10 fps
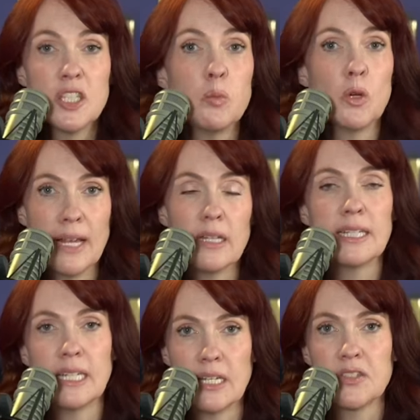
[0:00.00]
you will
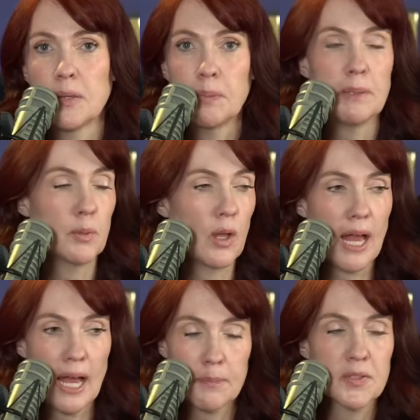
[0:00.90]
alienate some people.
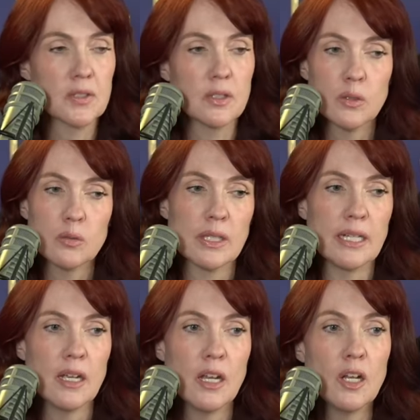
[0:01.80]
Absolutely.